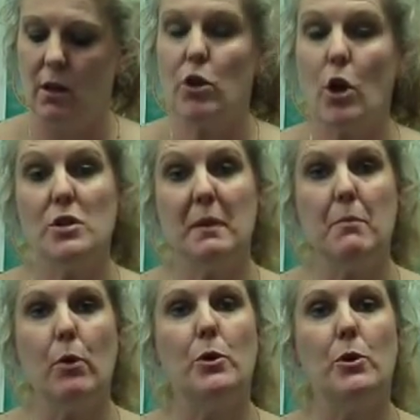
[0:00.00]
Those
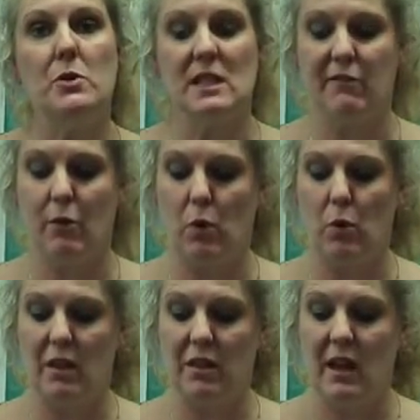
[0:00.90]
people who suffer
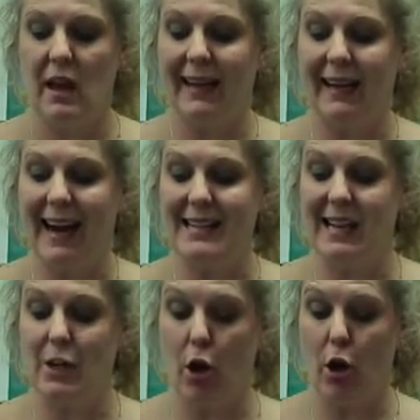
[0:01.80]
with a
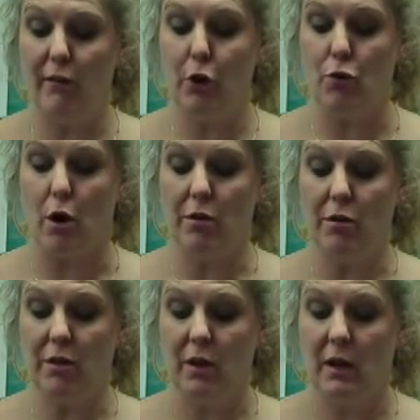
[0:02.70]
Candida
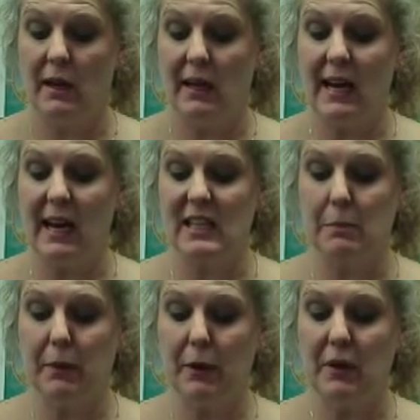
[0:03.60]
overgrowth can
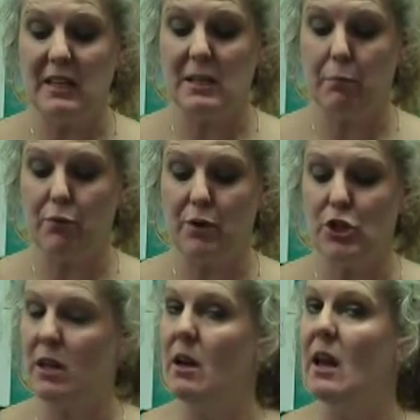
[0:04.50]
experience
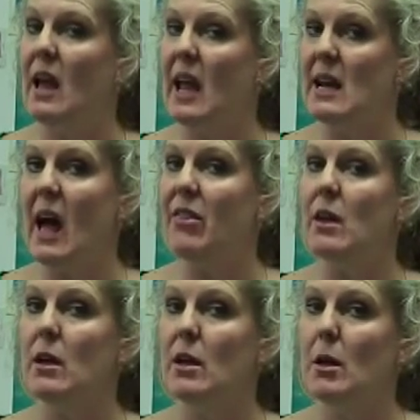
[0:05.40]
depression and
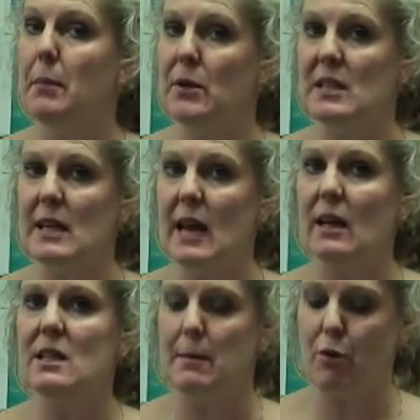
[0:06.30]
other
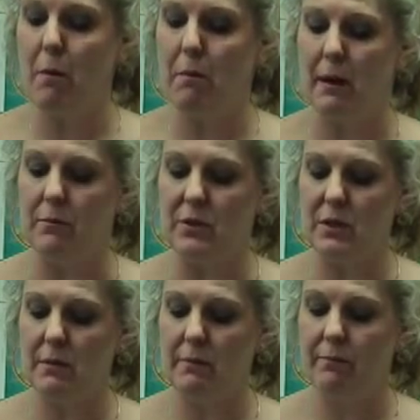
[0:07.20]
personality
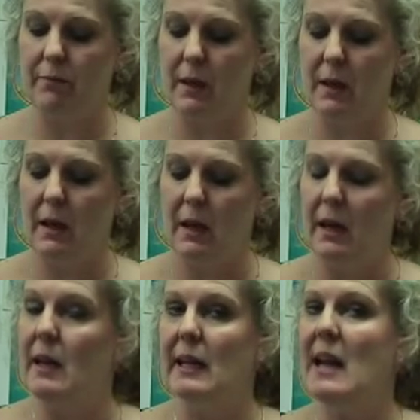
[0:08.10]
problems.
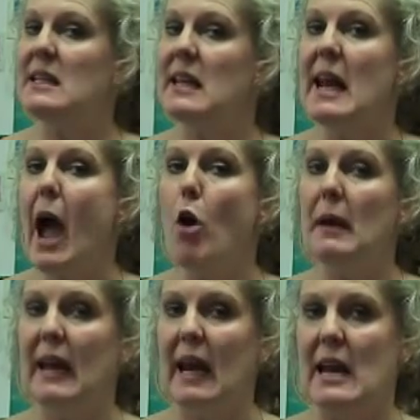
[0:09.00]
Candida
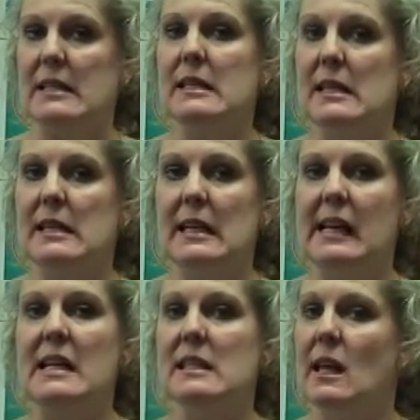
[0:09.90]
albicans is a
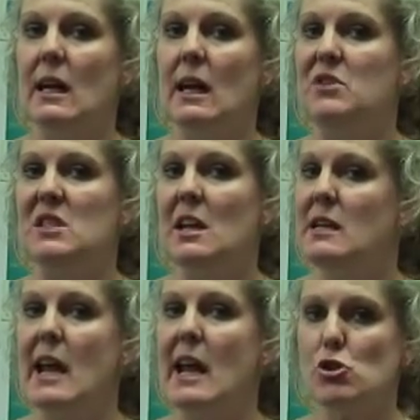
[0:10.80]
yeast that lives
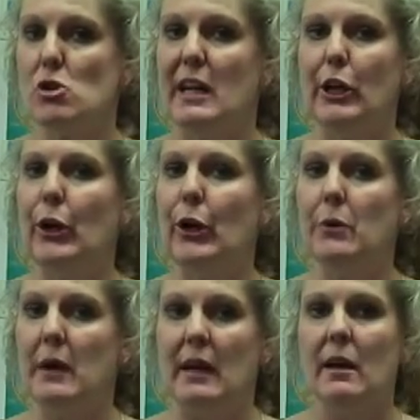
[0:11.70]
naturally
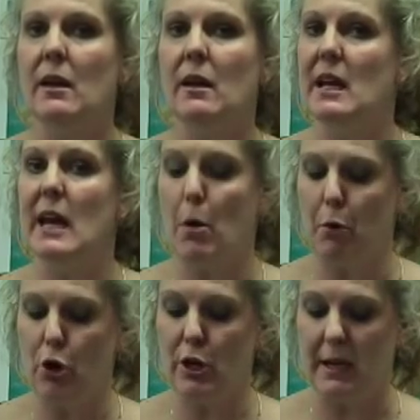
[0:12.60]
occurring in our
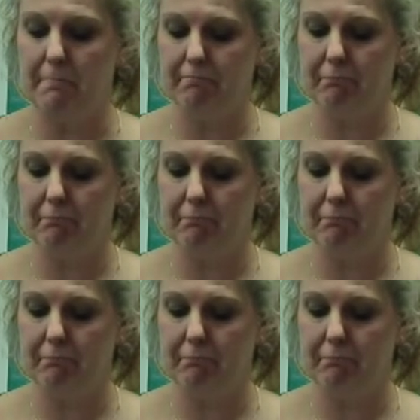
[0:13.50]
body.